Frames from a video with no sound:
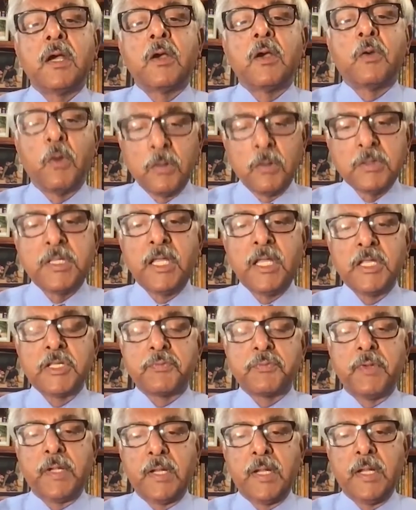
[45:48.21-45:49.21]
good things
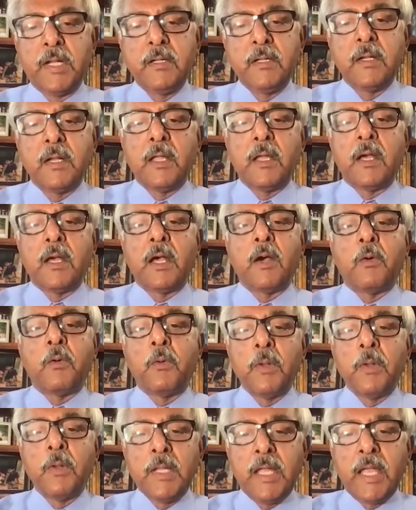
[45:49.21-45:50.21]
we did
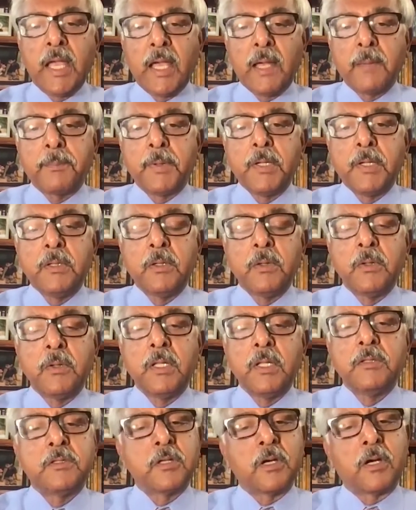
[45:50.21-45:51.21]
only happened
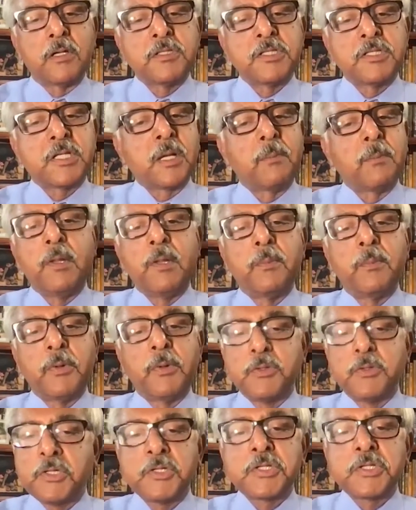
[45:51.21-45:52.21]
during George W.
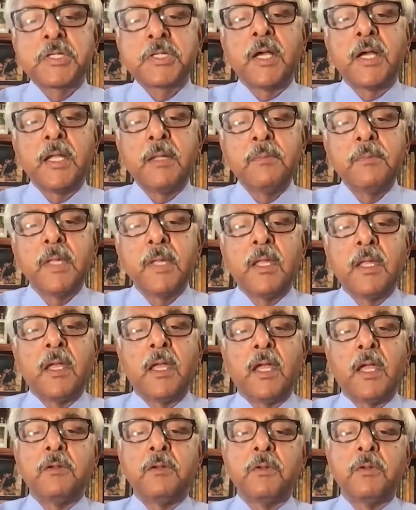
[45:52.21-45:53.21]
Bush's time
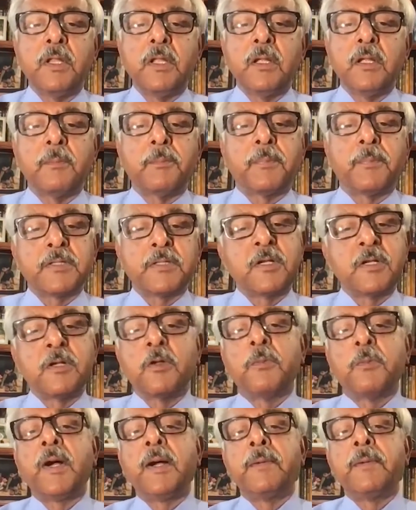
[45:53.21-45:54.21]
and during President
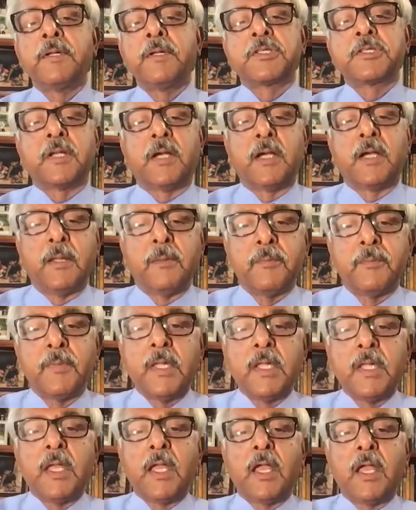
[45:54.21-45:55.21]
Obama's time.
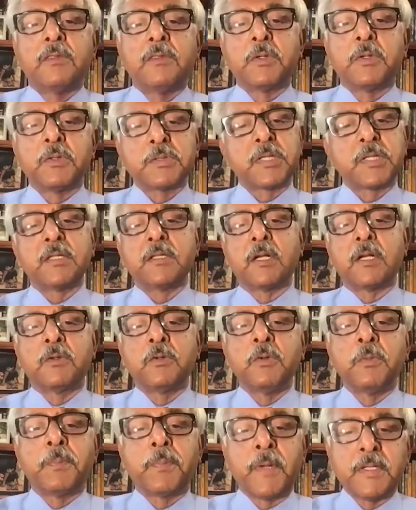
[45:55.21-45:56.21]
And those are the
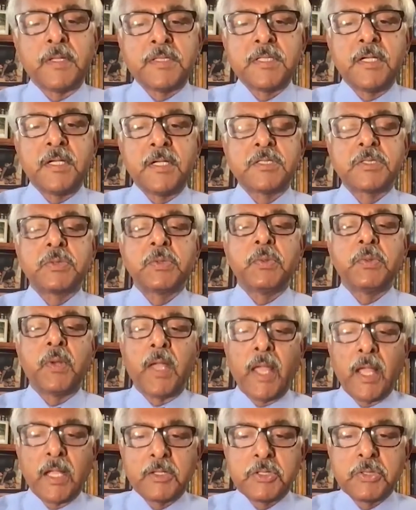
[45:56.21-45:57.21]
two presidents who
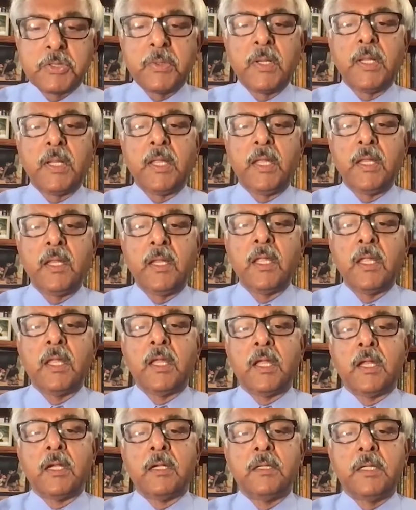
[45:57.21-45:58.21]
actually
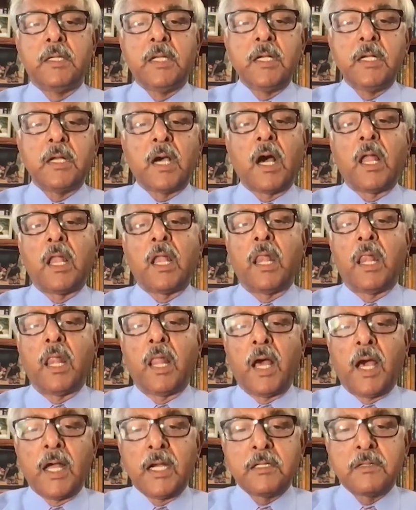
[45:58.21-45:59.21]
did a
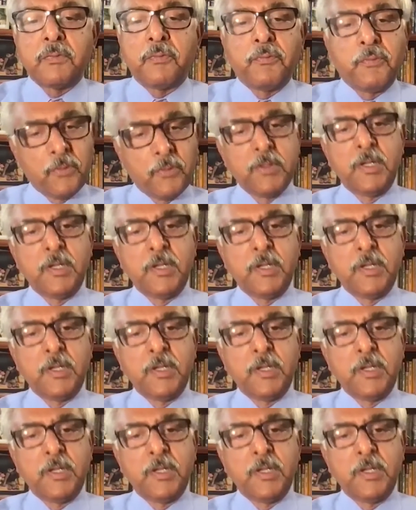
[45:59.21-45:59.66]
lot for